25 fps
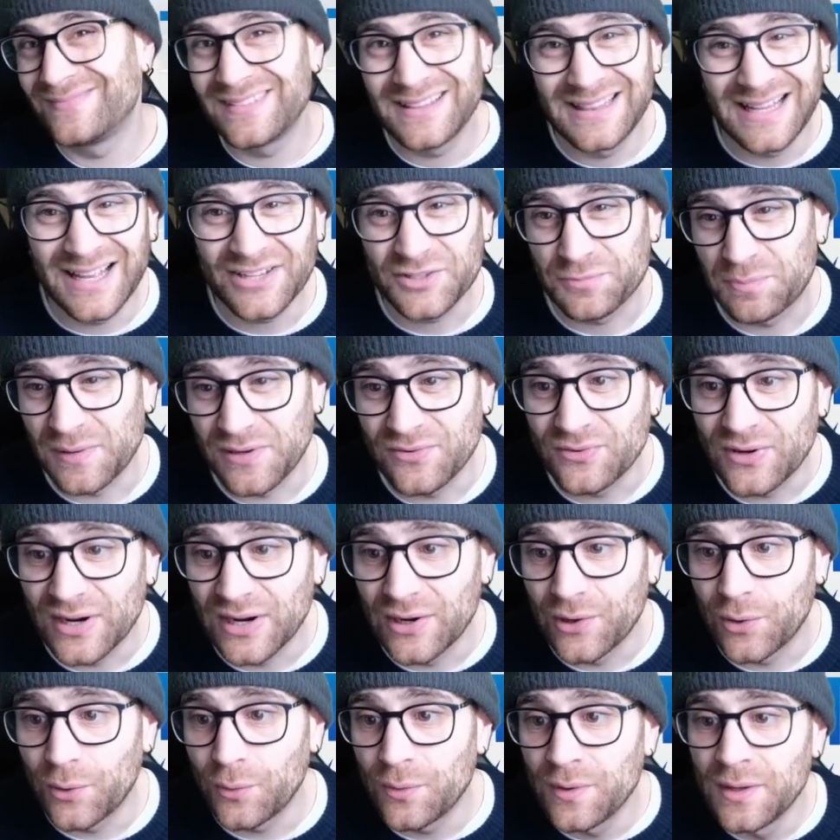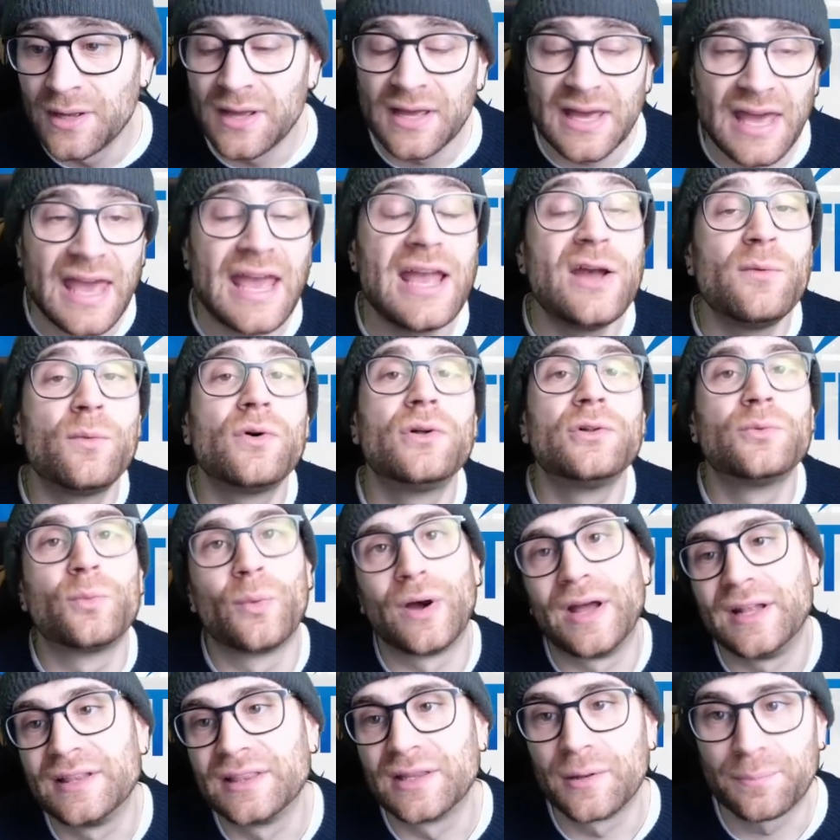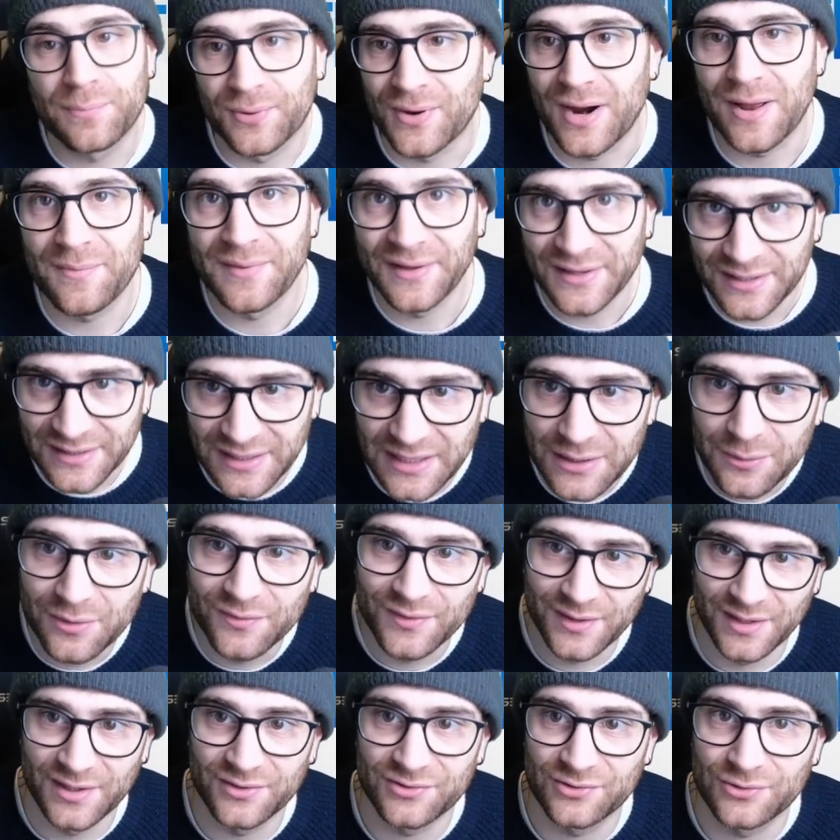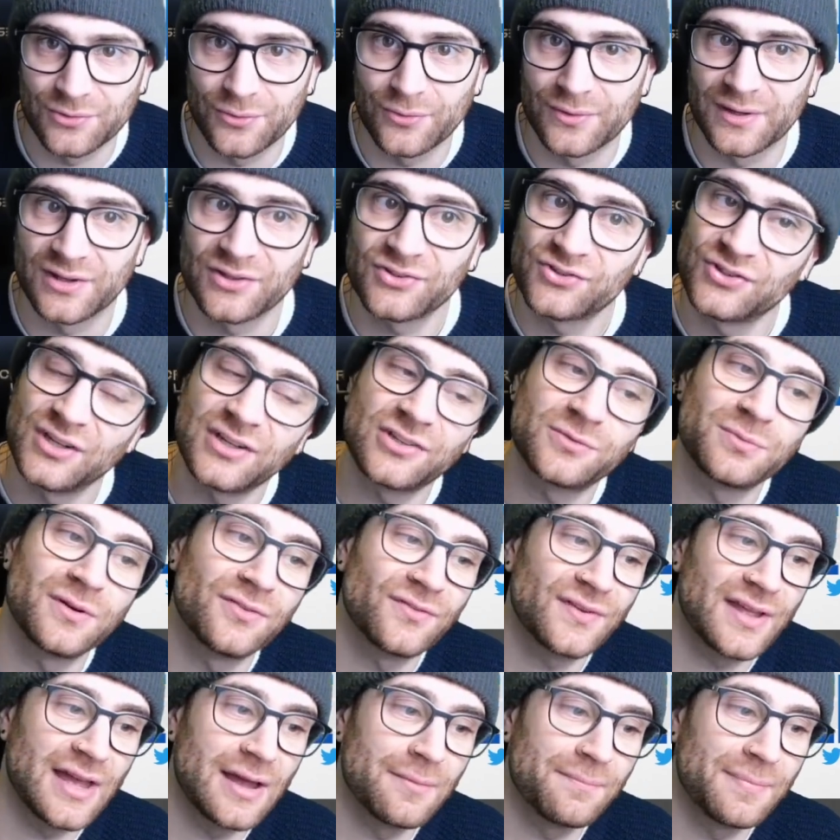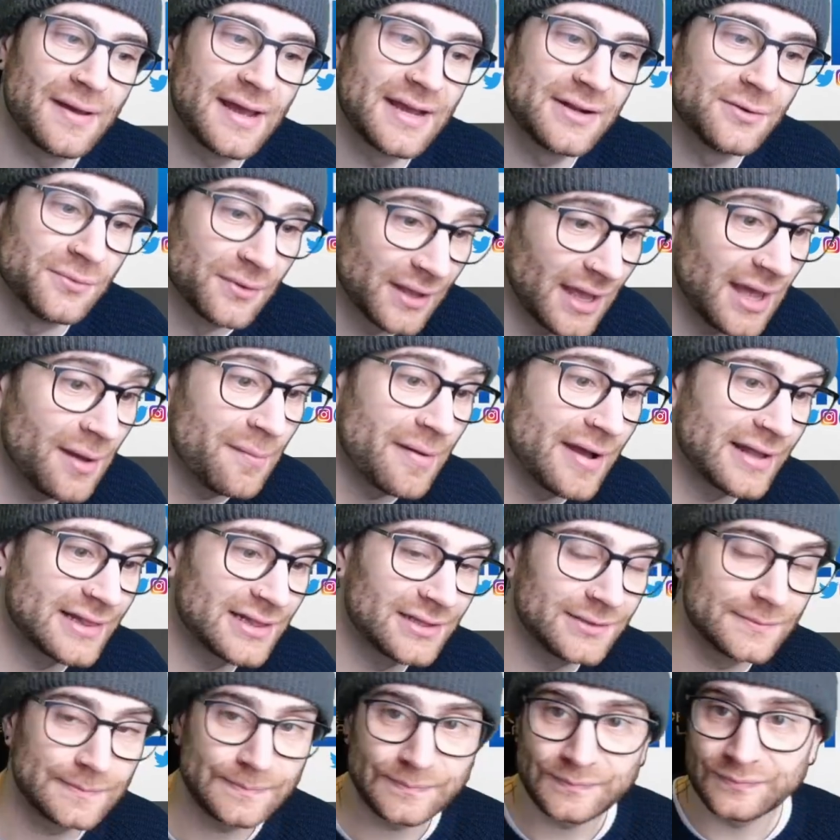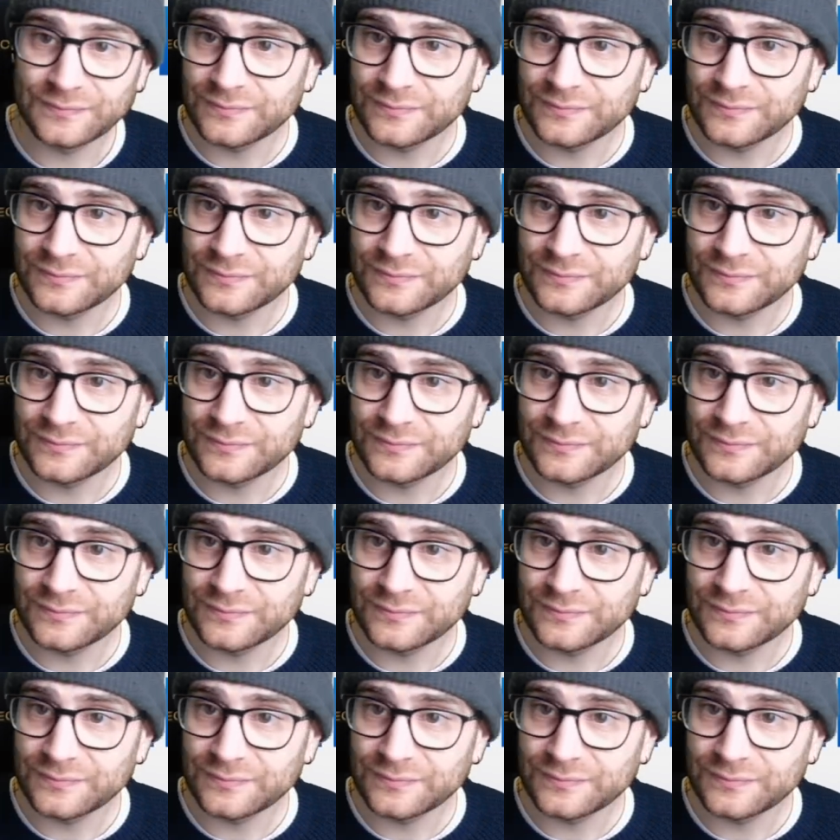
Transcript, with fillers: let's be real, he will win the Premier League with Arsenal in a six month campaign. we will get a medal.